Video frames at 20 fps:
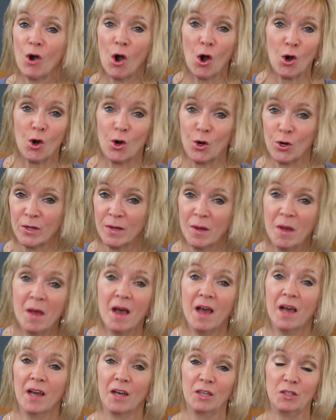heard.
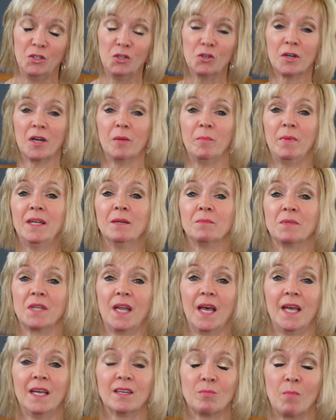You're going to meet him
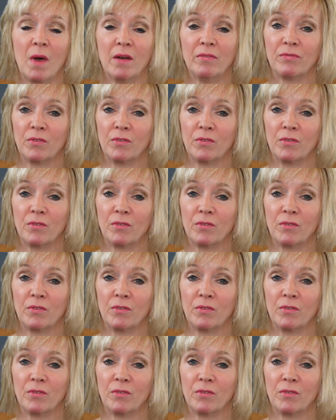today as my